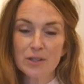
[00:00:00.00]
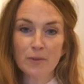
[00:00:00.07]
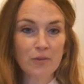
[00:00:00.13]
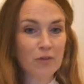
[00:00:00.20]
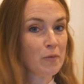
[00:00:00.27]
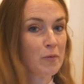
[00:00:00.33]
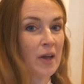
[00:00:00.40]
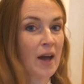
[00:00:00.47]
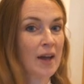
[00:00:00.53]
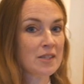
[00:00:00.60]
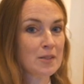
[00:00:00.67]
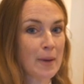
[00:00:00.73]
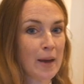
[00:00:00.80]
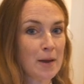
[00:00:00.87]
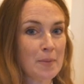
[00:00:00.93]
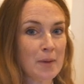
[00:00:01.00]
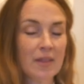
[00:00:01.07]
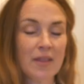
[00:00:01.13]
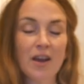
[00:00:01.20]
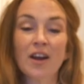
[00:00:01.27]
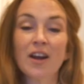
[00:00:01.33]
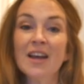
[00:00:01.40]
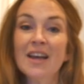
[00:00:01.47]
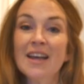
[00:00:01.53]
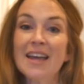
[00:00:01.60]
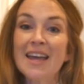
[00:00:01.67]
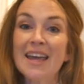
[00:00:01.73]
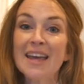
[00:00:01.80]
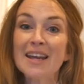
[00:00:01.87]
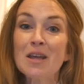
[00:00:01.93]
Some of you guys might have been there.
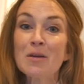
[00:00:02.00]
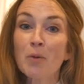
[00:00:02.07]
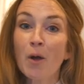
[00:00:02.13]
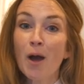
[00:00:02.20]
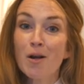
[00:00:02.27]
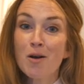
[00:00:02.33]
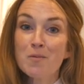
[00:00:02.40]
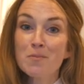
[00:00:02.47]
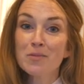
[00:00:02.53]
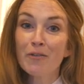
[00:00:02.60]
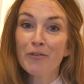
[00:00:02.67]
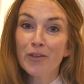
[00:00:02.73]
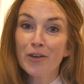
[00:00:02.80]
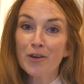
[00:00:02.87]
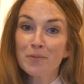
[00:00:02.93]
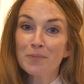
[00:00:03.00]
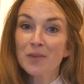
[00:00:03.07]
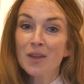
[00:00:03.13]
And he brought home the flu.